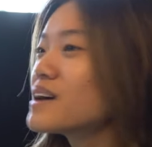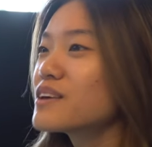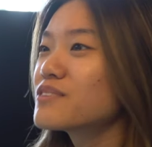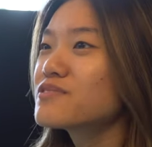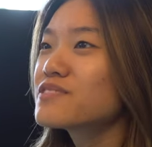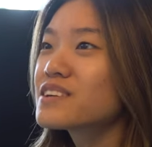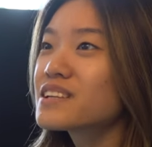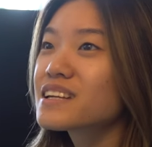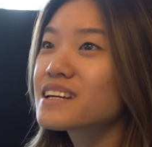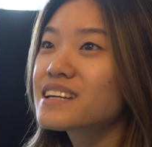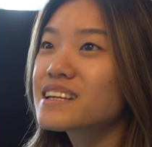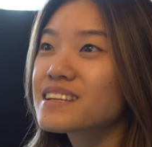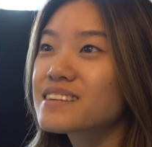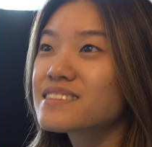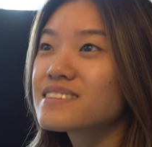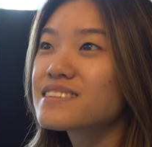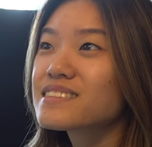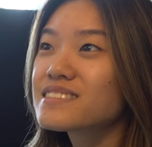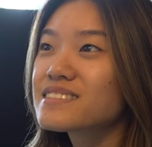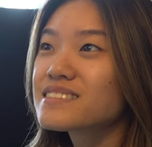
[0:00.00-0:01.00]
I feel like
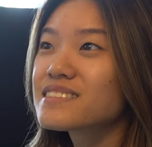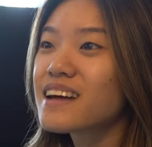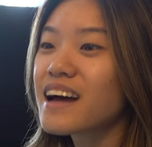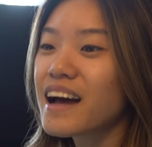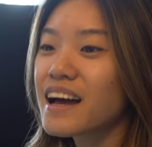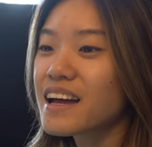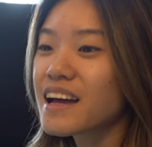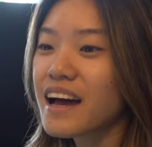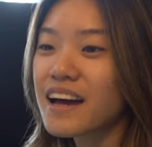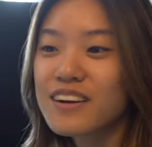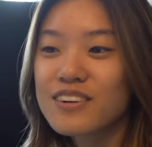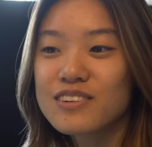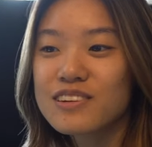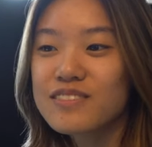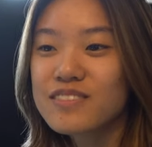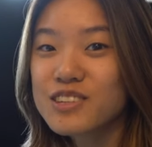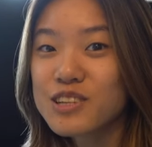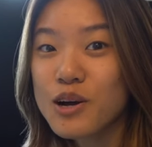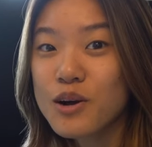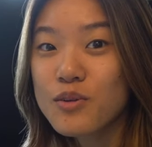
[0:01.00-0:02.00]
I, I don't
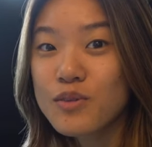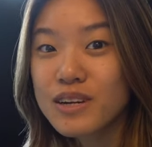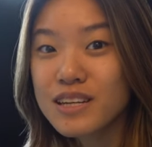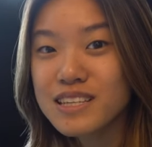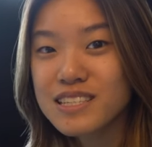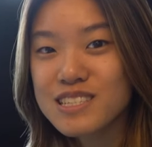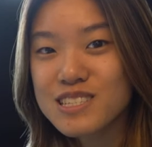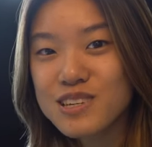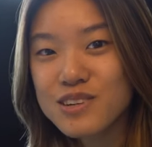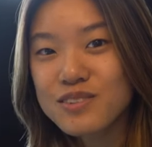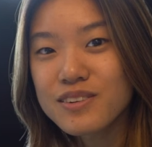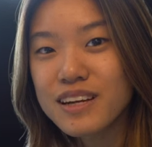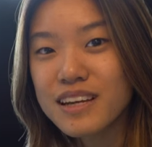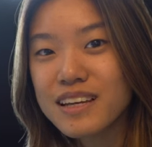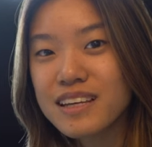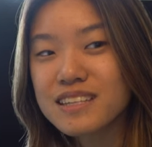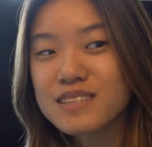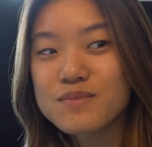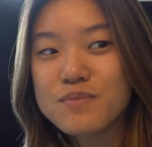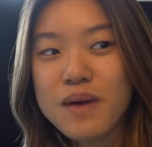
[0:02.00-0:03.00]
even know what he's
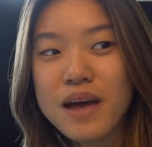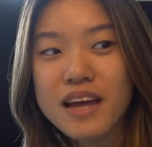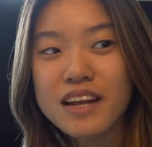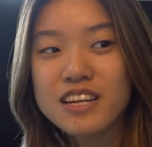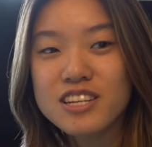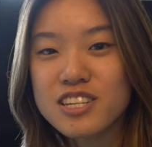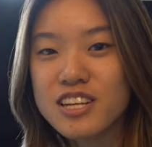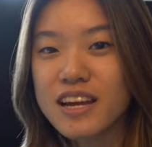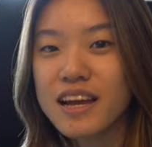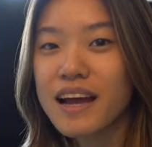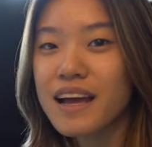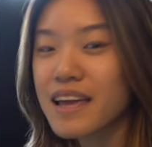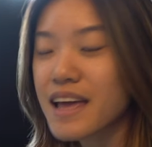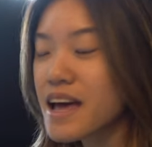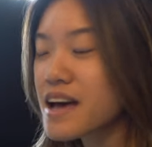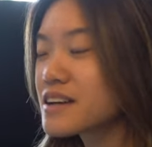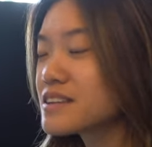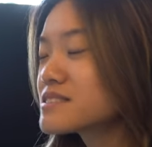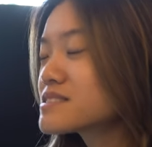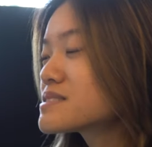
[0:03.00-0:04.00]
doing. He's managing, I
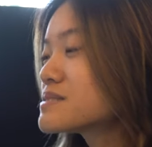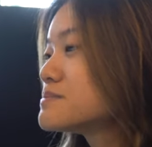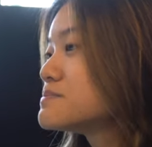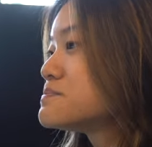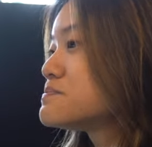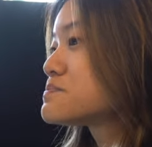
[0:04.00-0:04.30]
guess.